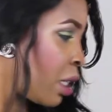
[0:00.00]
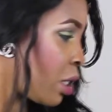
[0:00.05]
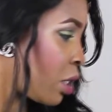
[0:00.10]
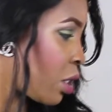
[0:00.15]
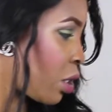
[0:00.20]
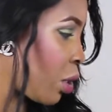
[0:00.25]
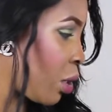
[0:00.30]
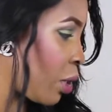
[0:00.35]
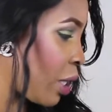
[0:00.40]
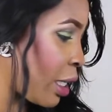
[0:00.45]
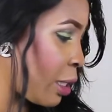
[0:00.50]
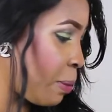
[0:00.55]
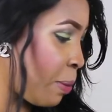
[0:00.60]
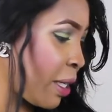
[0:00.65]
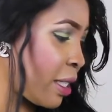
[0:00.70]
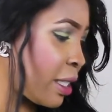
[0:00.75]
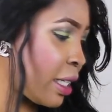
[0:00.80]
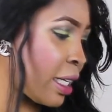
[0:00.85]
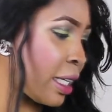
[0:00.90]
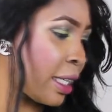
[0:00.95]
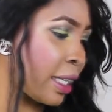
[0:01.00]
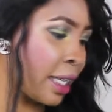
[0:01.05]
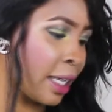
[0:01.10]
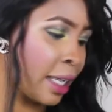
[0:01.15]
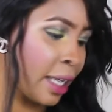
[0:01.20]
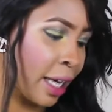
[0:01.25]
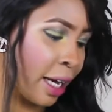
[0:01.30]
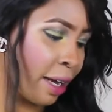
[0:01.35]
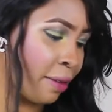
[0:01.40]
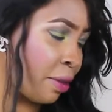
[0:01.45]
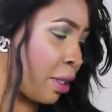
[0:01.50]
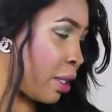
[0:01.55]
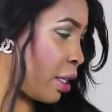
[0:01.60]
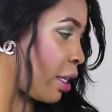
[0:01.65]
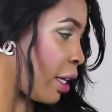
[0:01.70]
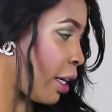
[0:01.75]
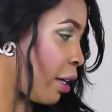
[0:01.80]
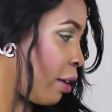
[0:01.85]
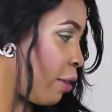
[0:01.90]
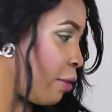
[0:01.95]
So that's basically everything
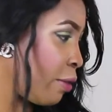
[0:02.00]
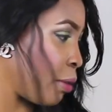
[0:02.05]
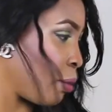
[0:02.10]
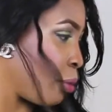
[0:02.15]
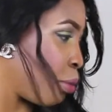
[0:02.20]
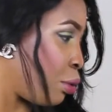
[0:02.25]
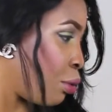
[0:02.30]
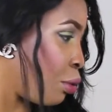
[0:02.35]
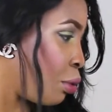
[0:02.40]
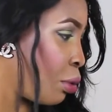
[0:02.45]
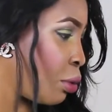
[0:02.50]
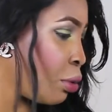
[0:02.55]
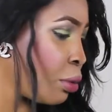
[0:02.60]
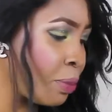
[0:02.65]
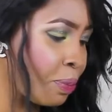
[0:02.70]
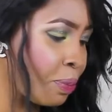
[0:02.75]
I got from Boohoo.